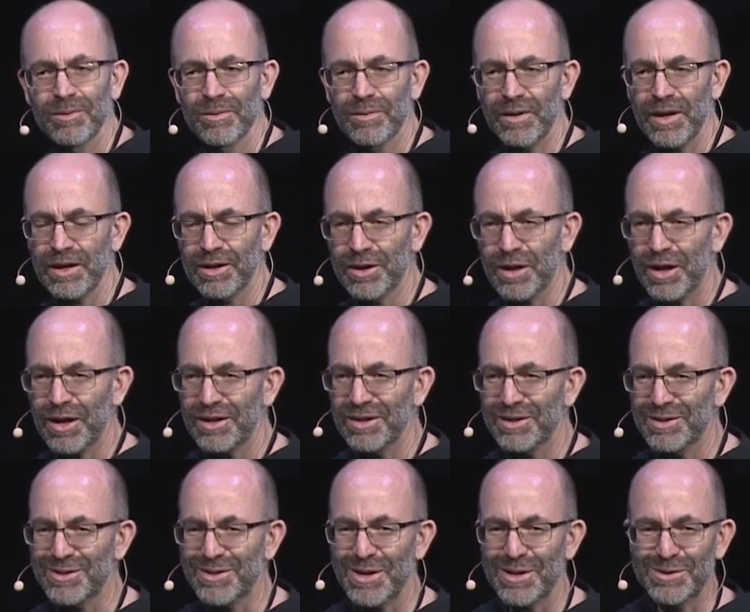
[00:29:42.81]
Thank God, in a
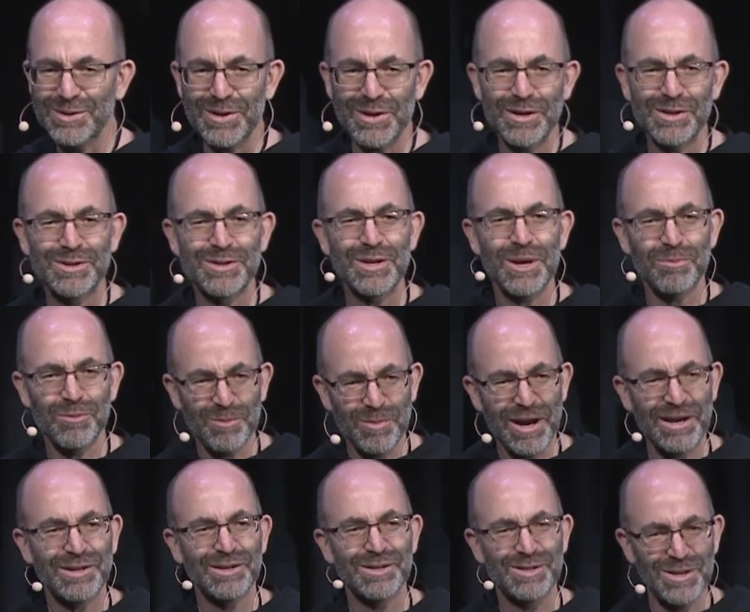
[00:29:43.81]
sense, they didn't send me
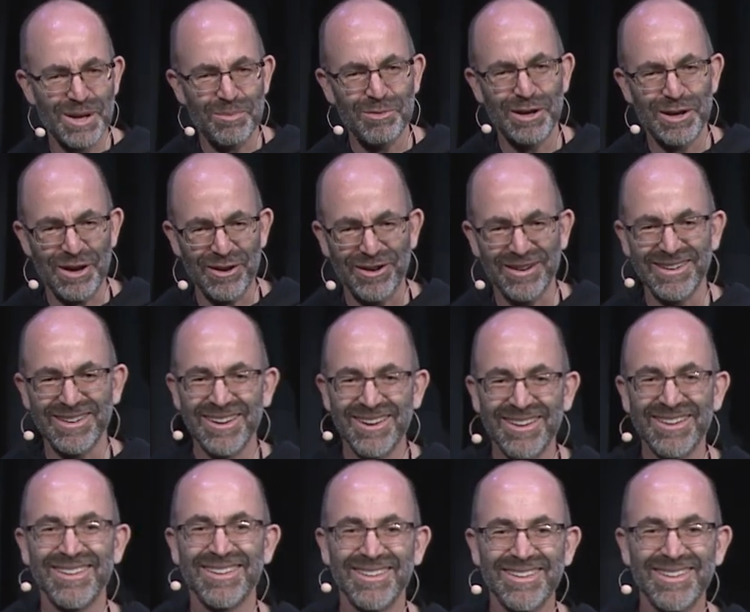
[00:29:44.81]
back to seminary.
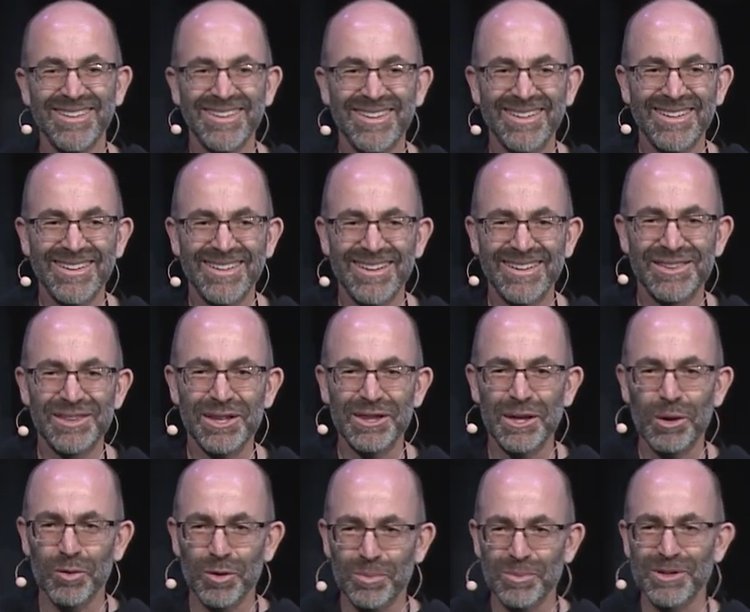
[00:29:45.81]
I think
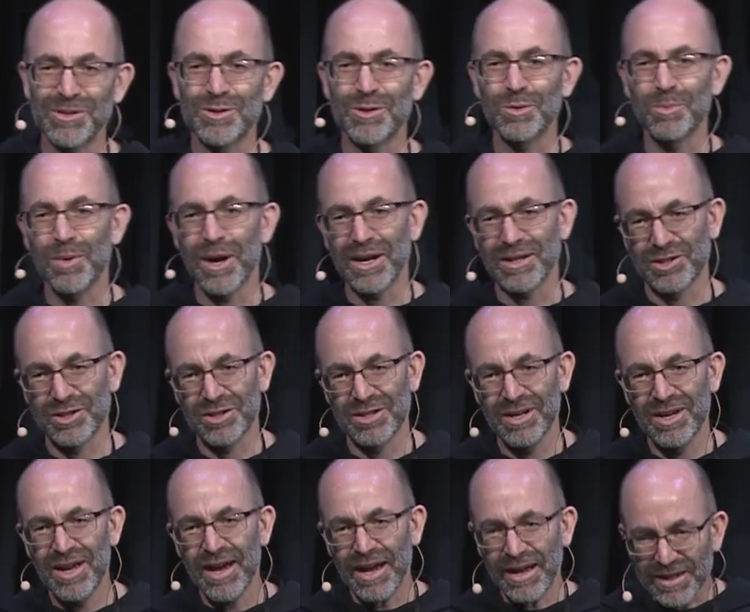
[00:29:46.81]
that would have been too much.
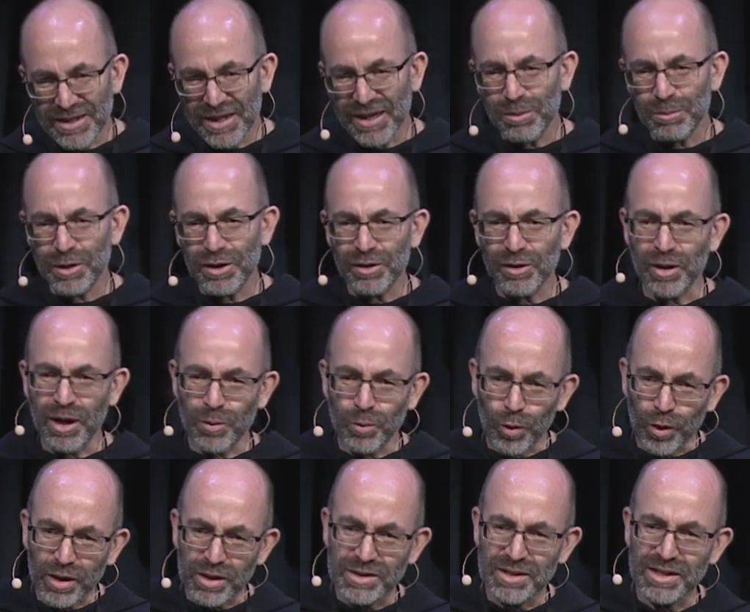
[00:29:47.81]
I came here, I
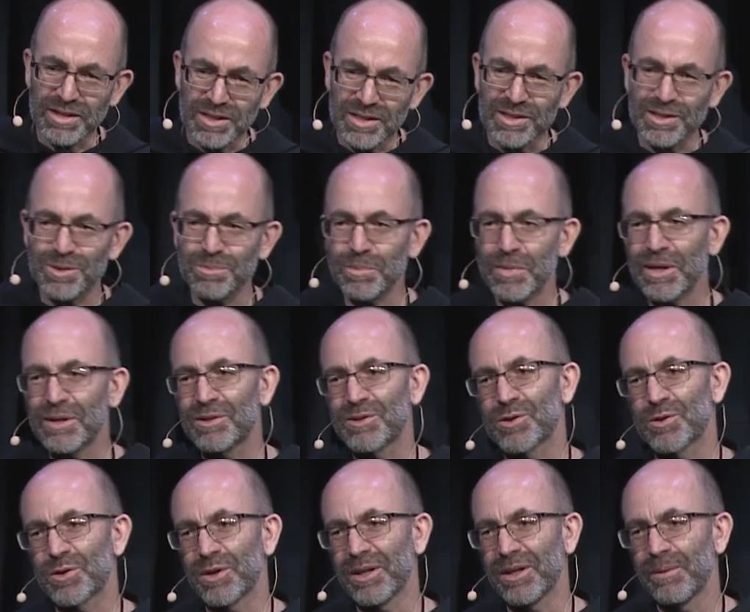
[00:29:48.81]
worked, I did some
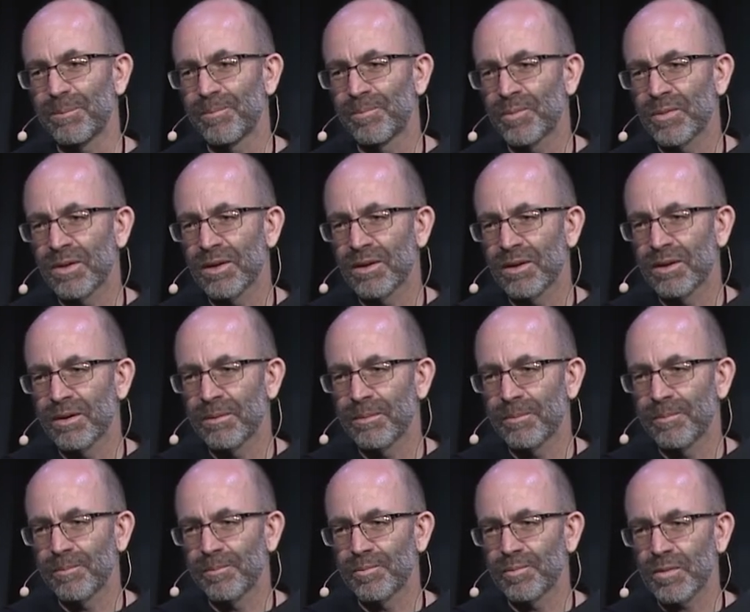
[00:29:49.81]
ministry.
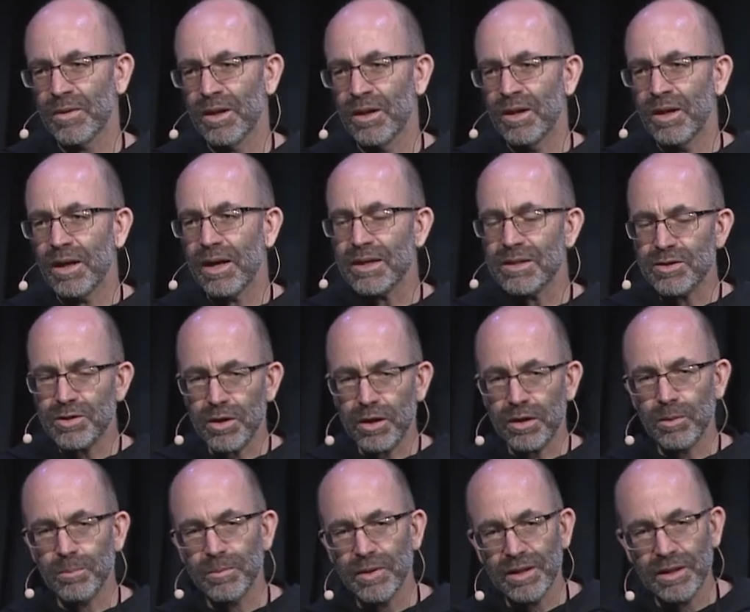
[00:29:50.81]
I
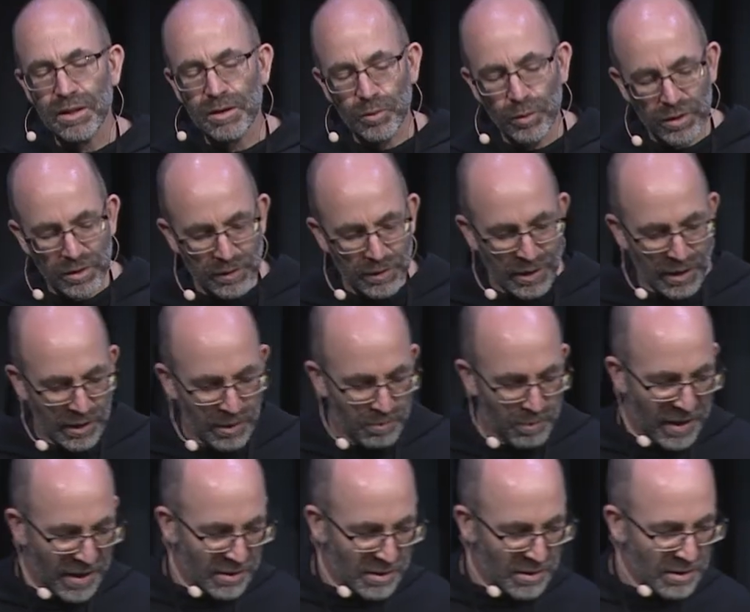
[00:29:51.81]
started meeting with a
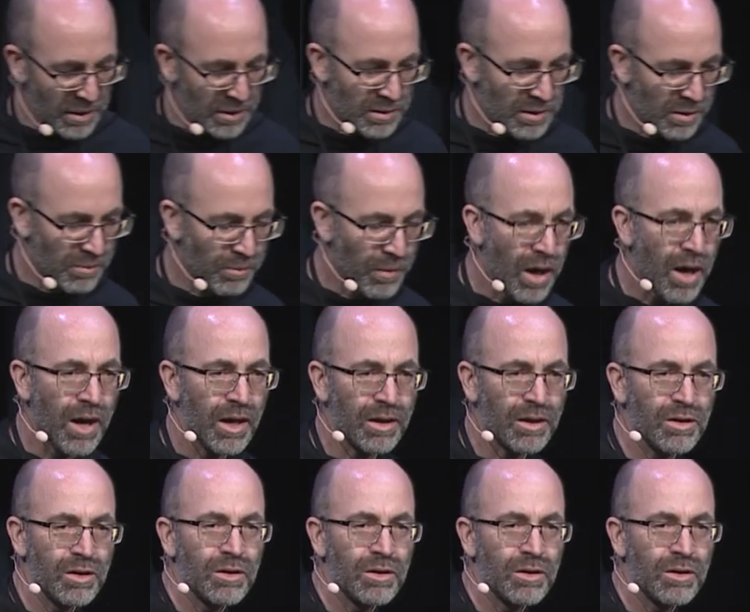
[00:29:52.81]
Benedictine monk